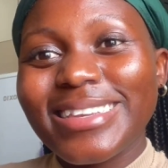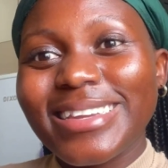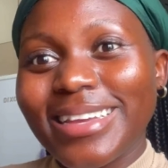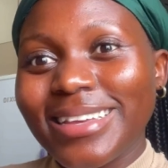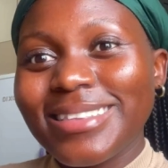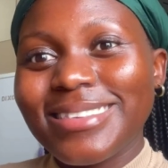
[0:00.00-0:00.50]

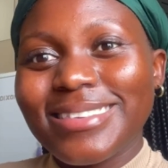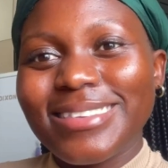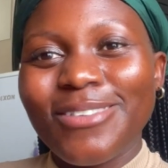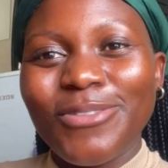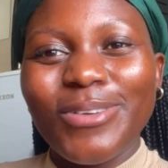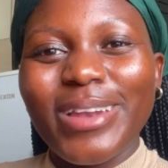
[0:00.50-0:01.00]
dates
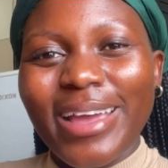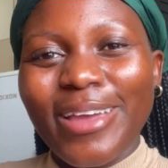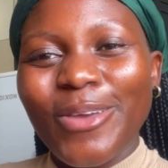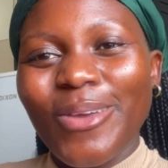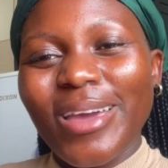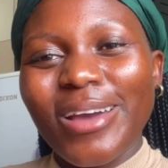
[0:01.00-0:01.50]
if you like
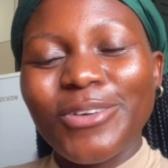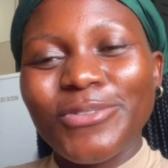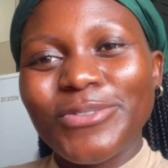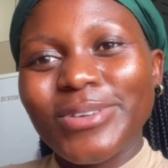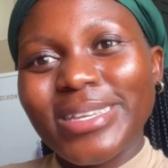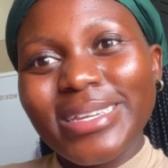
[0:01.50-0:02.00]
going out
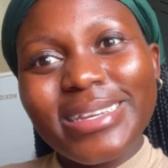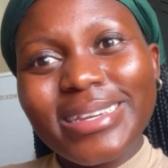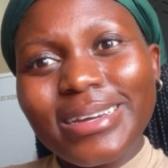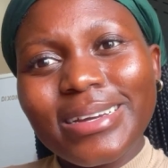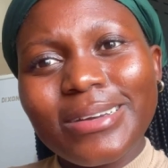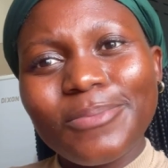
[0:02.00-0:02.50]
for
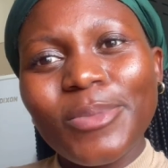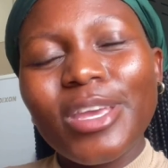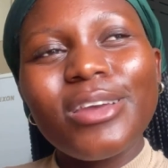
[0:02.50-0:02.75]
dinner,